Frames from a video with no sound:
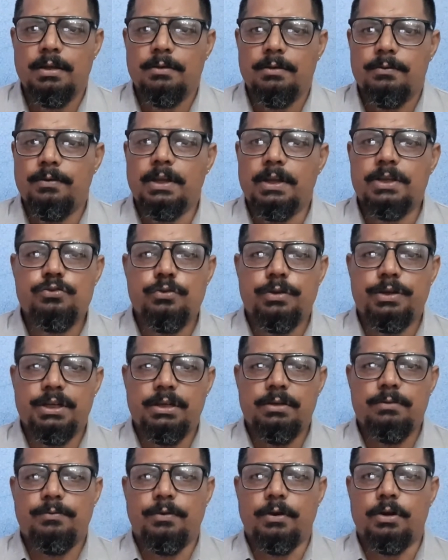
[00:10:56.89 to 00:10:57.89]

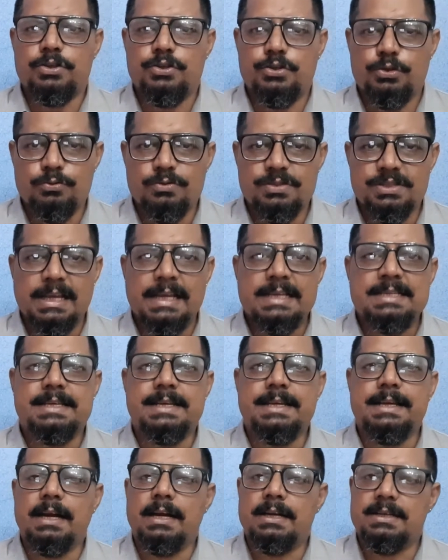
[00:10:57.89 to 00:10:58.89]
fluctuating fortunes as
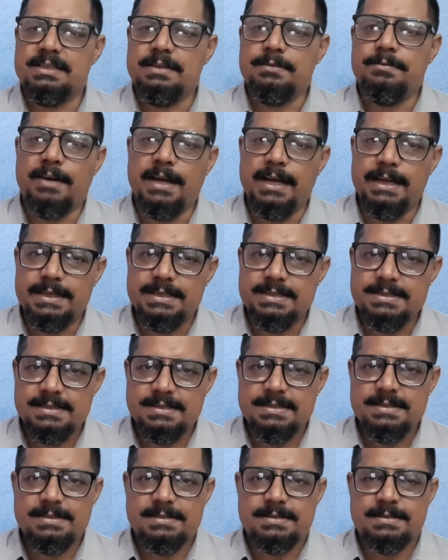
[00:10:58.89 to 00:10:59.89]
regards the
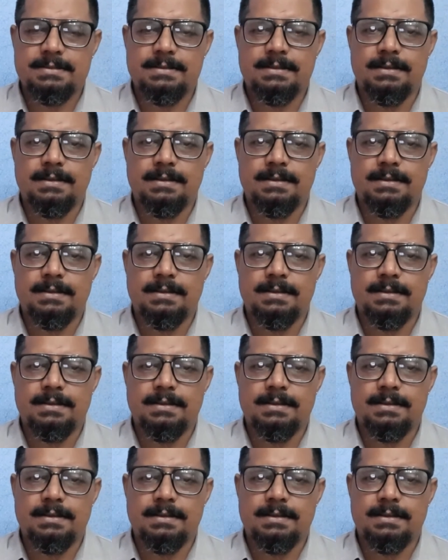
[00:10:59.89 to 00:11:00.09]
finances.